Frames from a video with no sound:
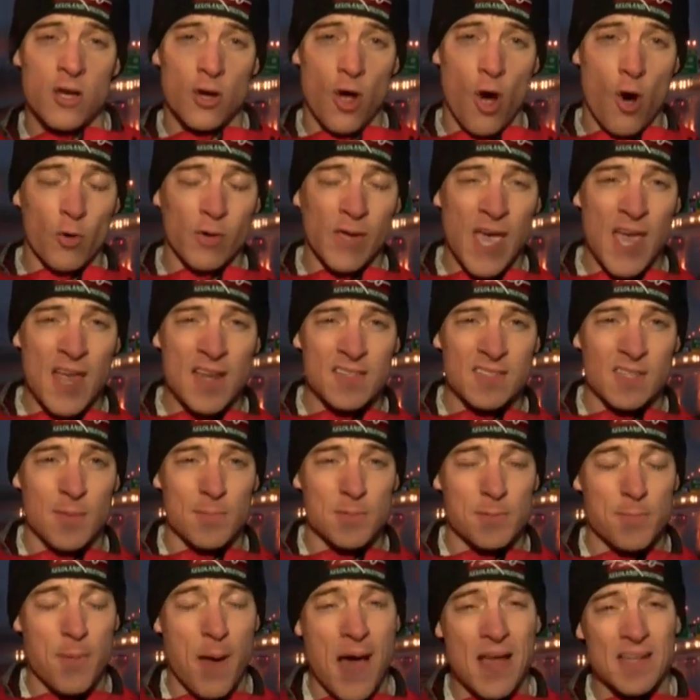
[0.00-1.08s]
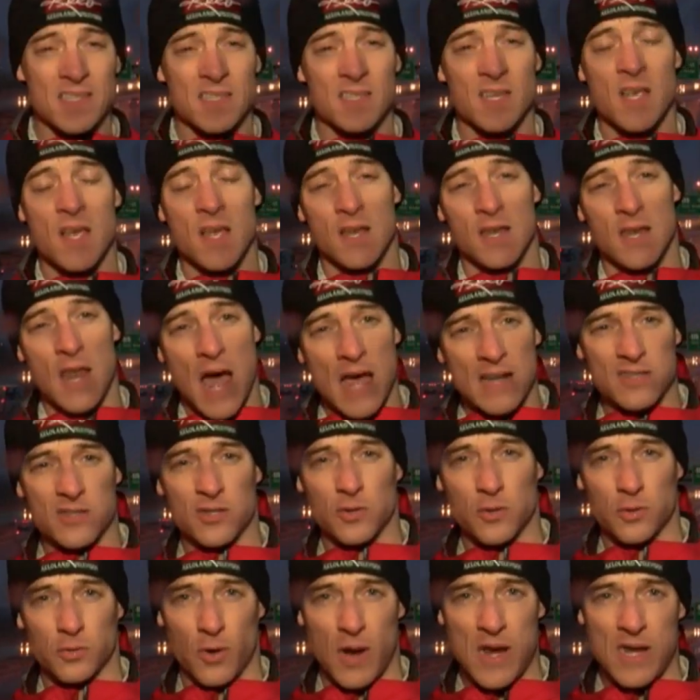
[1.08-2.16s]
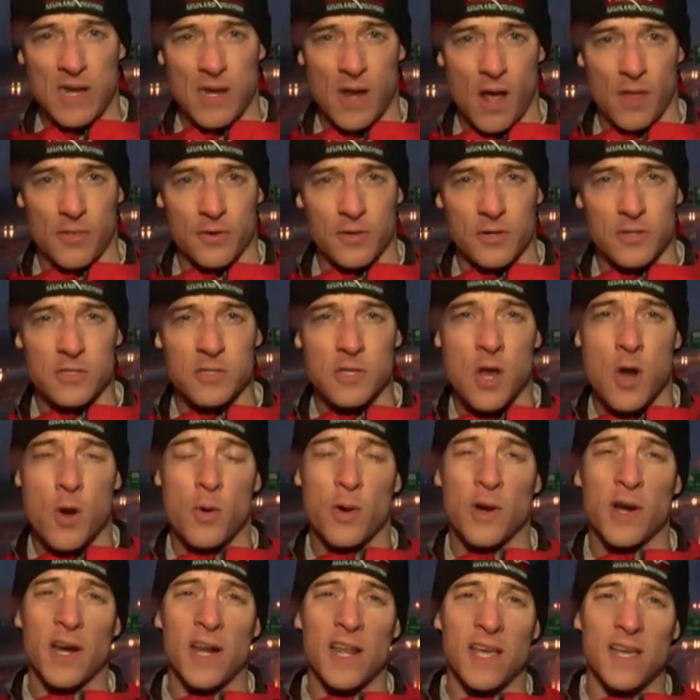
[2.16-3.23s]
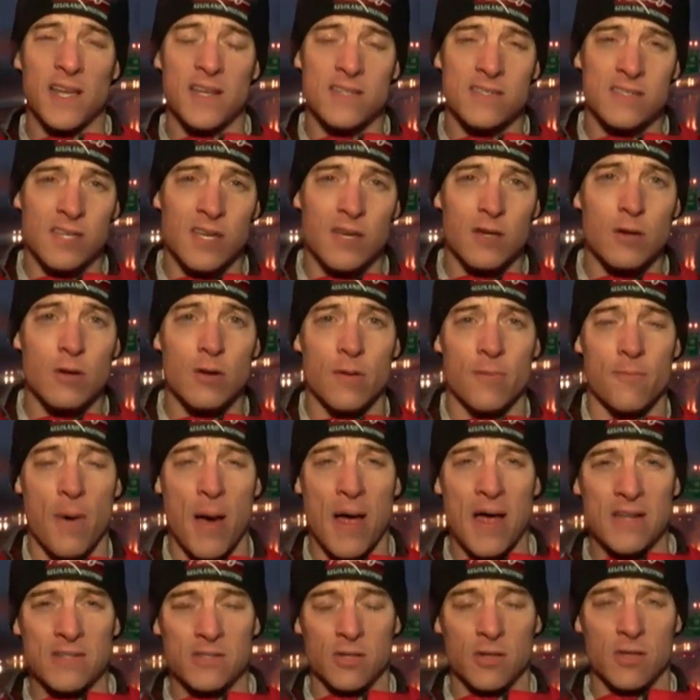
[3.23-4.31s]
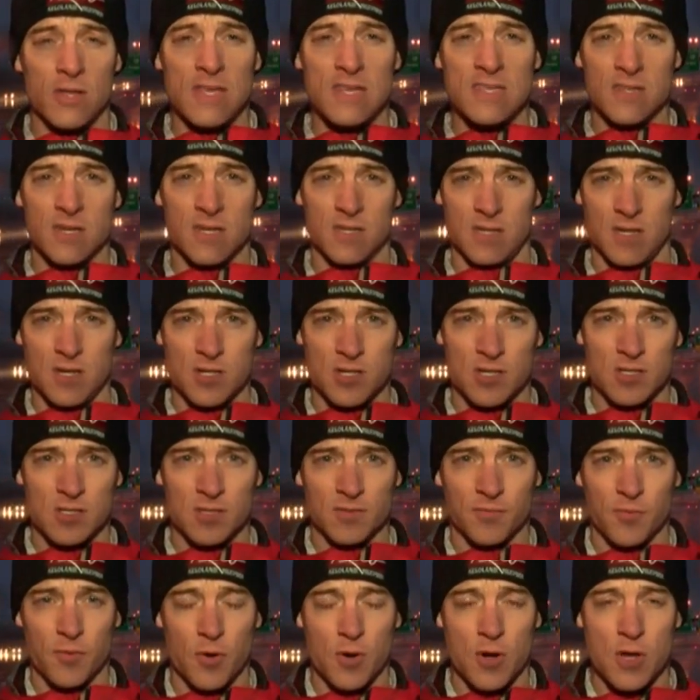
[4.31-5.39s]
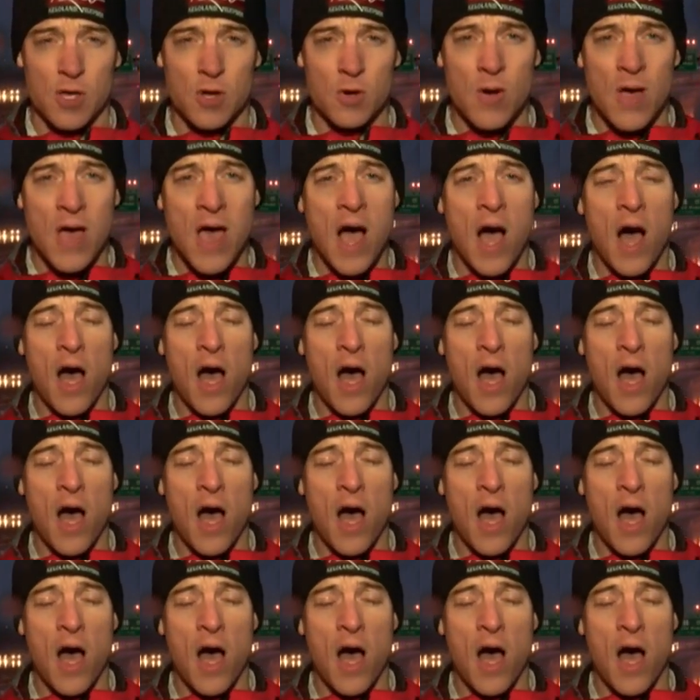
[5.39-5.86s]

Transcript: Okay in some spots, not so great in others. We're going to continue to monitor these conditions for you.